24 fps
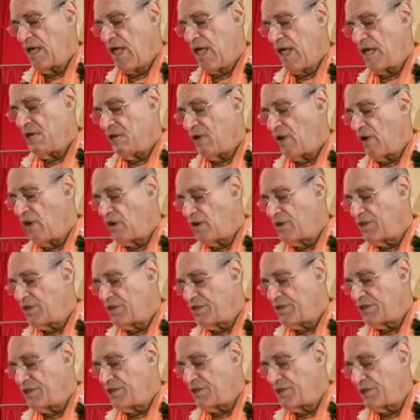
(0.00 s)
As all
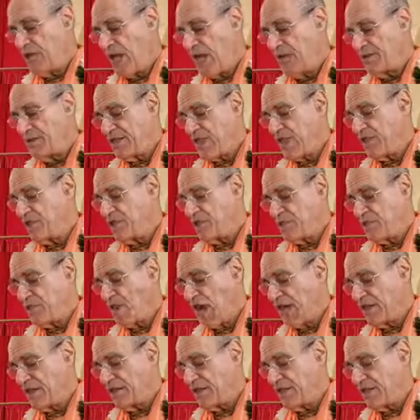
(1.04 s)
Krishna's pastimes
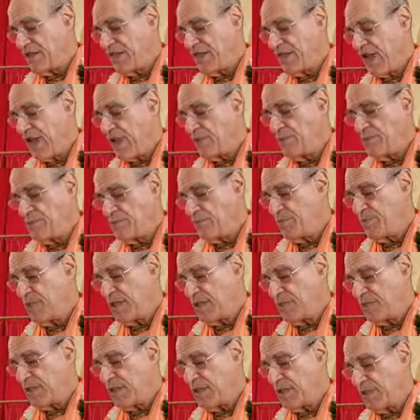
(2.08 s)
gradually came to
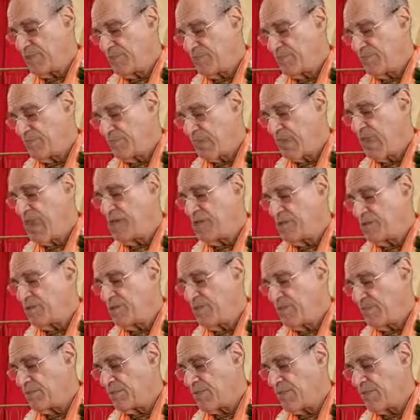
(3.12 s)
memory,
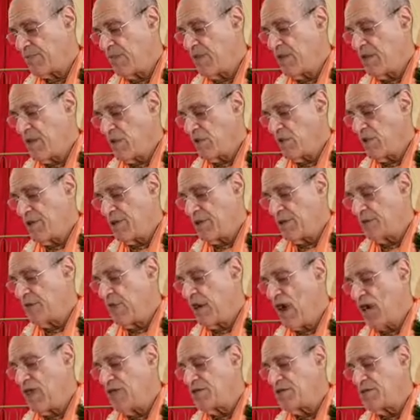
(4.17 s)
with their
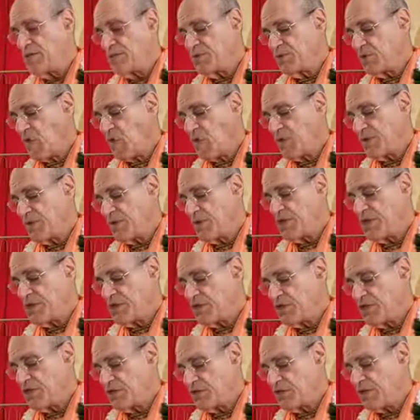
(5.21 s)
minds absorbed in
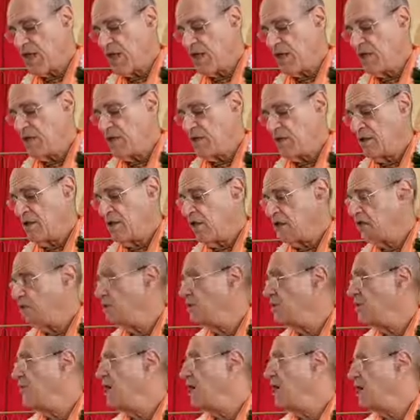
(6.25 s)
Krishna,
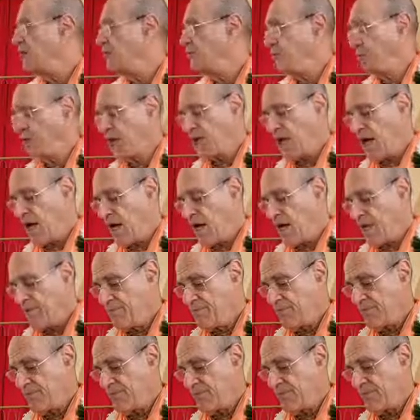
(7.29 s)
tadatmika,
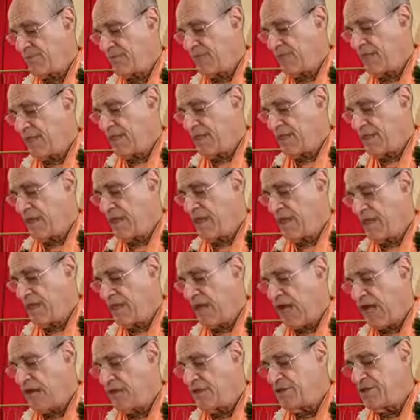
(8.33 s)
they
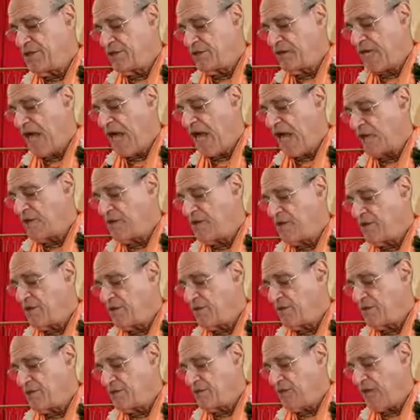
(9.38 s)
began to enact
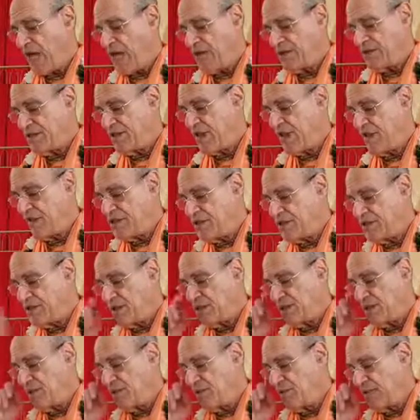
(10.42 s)
those pastimes,
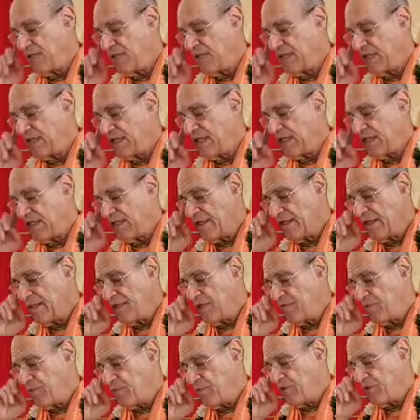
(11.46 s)
including the killing
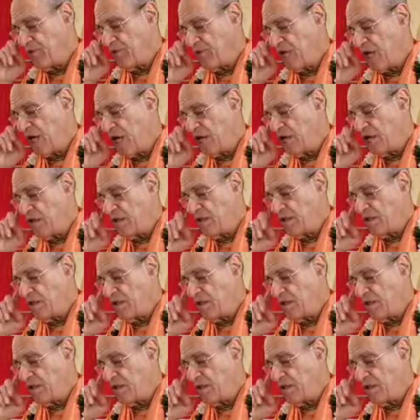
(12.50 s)
of Putana.